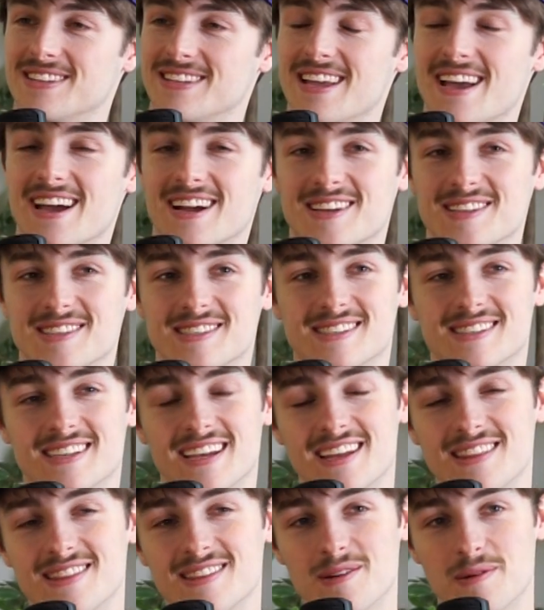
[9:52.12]
yeah, because
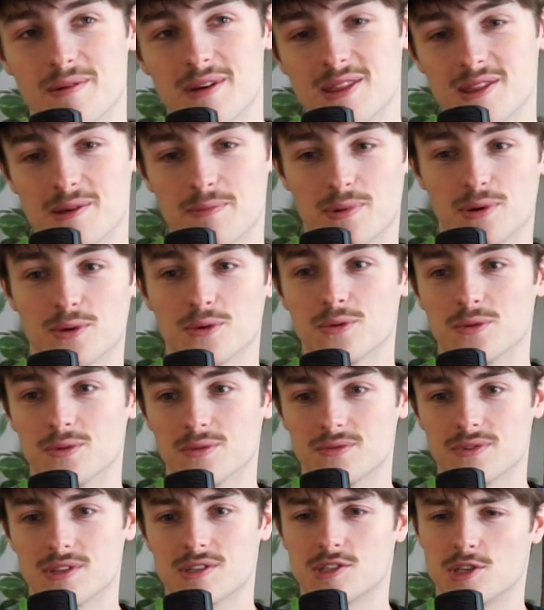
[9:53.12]
in the in the
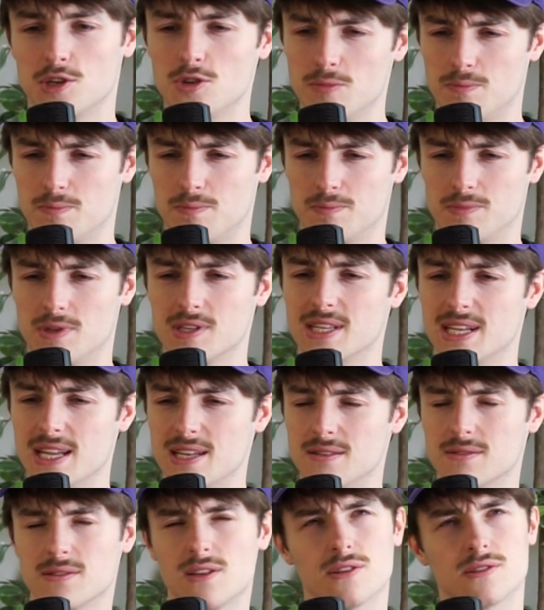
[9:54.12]
pool, there's two. There's an
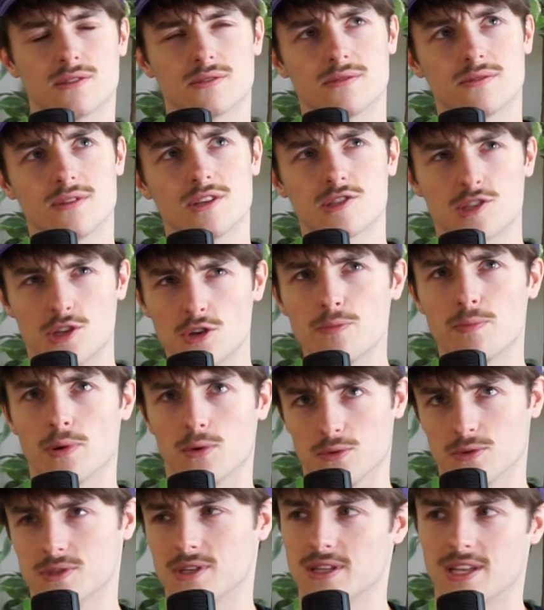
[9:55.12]
in, no, there's, there's two
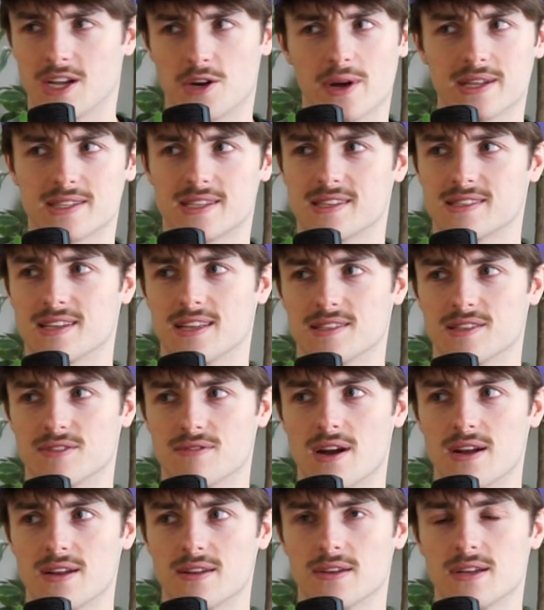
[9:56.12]
pools at the Aquatic Centre,
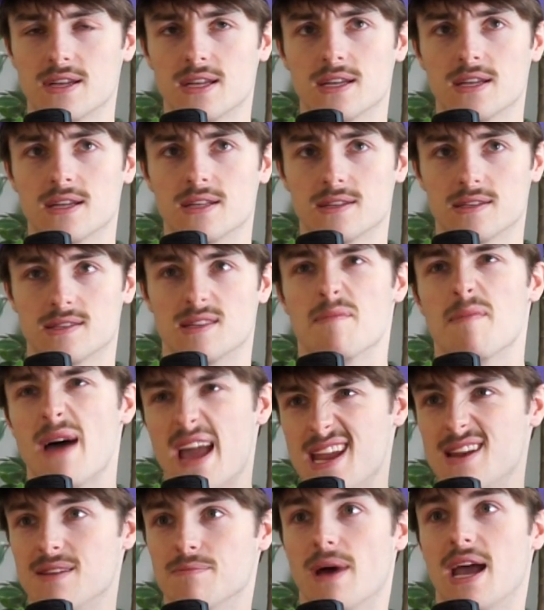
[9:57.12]
right? Yeah. There's yeah. the
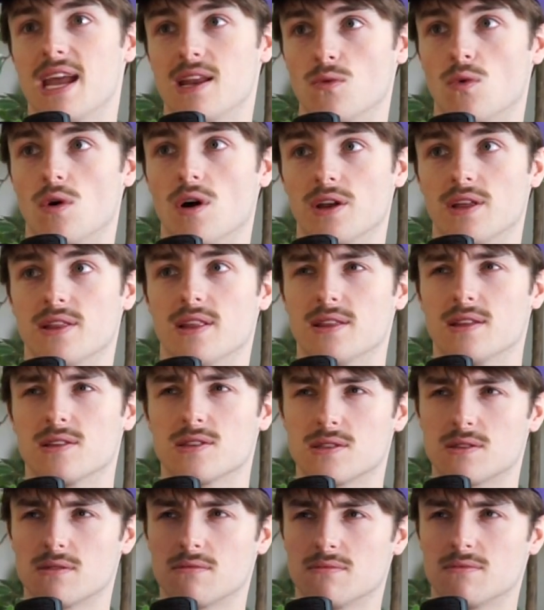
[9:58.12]
main main one, and then
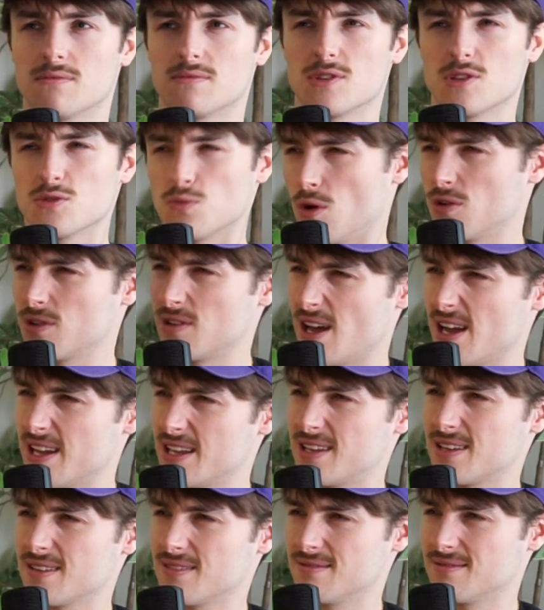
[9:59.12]
there's there's one like